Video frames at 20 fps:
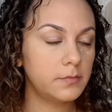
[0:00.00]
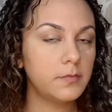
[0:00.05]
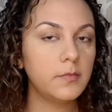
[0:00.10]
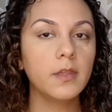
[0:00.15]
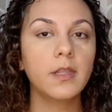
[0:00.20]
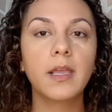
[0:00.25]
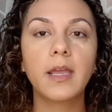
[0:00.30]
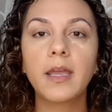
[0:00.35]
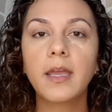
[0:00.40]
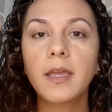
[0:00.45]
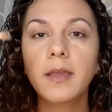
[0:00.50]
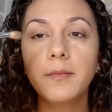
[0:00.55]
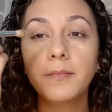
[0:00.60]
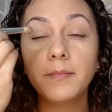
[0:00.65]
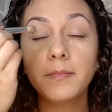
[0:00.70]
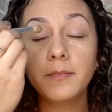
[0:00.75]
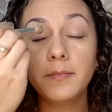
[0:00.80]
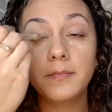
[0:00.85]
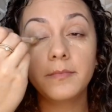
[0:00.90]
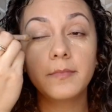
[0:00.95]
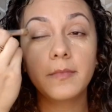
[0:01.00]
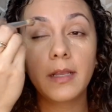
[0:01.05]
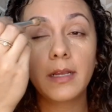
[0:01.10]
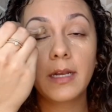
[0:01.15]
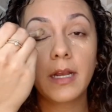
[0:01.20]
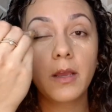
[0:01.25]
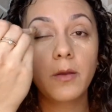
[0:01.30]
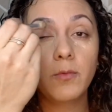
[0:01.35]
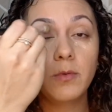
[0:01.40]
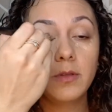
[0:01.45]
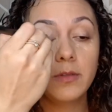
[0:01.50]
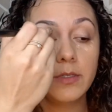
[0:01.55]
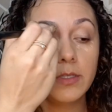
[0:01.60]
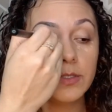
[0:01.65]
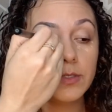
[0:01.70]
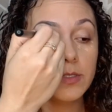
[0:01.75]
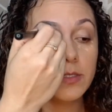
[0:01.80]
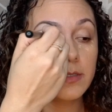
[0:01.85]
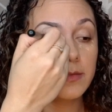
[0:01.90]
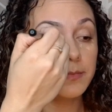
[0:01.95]
Okay, and I will
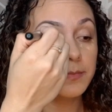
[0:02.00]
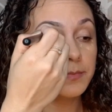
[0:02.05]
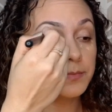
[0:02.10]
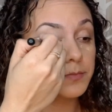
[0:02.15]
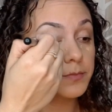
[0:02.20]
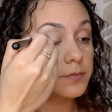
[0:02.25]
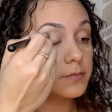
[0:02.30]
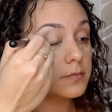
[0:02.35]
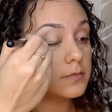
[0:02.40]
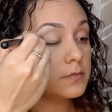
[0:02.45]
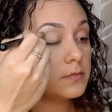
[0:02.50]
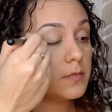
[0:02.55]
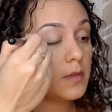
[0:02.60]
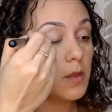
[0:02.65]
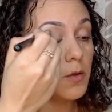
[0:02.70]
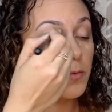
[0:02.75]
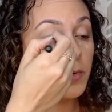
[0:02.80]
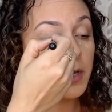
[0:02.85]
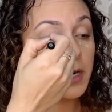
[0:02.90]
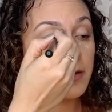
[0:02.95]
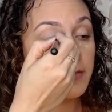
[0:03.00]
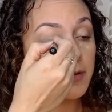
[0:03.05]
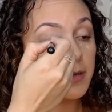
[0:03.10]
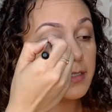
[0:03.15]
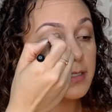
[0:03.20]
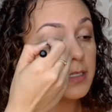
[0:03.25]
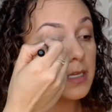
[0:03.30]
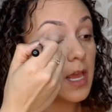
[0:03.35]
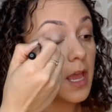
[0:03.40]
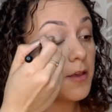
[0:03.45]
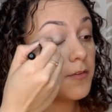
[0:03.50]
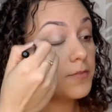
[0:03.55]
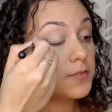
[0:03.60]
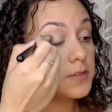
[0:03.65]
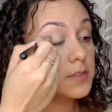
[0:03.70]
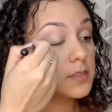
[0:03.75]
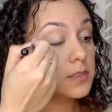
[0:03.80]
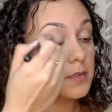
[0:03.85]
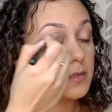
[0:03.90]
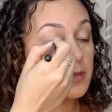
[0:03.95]
use whatever is
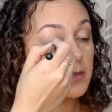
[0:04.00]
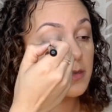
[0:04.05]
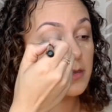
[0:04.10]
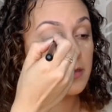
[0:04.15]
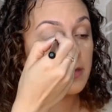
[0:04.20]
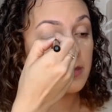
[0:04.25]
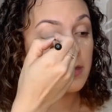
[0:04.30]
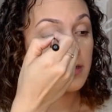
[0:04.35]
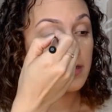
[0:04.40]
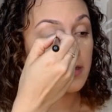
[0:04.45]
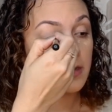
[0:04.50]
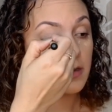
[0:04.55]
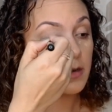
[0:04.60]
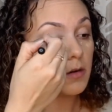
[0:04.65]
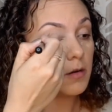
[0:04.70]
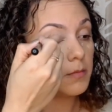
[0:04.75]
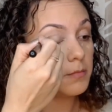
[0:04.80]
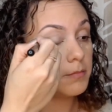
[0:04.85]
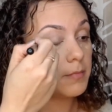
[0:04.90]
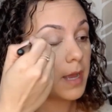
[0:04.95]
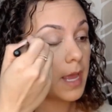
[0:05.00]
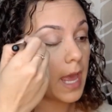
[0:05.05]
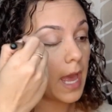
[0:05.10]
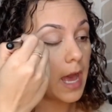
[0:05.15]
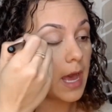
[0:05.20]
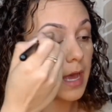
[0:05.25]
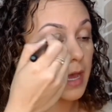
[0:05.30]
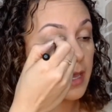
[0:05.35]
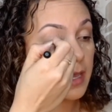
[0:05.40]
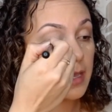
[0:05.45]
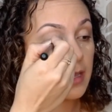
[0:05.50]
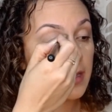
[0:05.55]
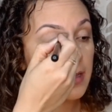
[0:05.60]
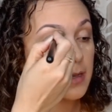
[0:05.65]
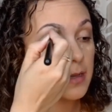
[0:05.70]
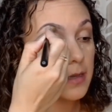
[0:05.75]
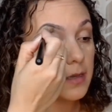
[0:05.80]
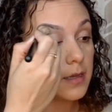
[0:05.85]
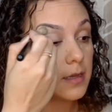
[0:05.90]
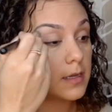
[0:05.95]
left on my eye
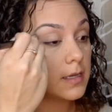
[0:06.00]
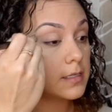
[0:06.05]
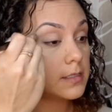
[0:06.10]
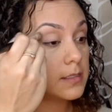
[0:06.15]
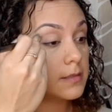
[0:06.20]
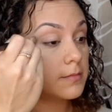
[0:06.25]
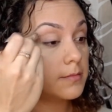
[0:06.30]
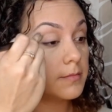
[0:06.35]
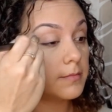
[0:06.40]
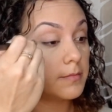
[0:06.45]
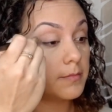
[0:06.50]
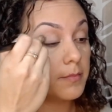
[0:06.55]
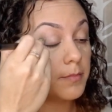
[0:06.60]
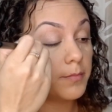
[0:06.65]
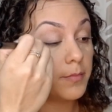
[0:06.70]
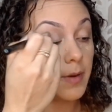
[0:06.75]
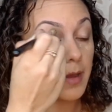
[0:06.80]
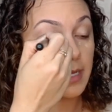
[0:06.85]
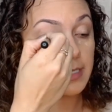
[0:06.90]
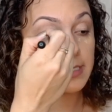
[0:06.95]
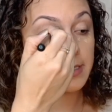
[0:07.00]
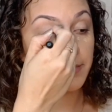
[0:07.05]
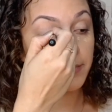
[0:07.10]
as a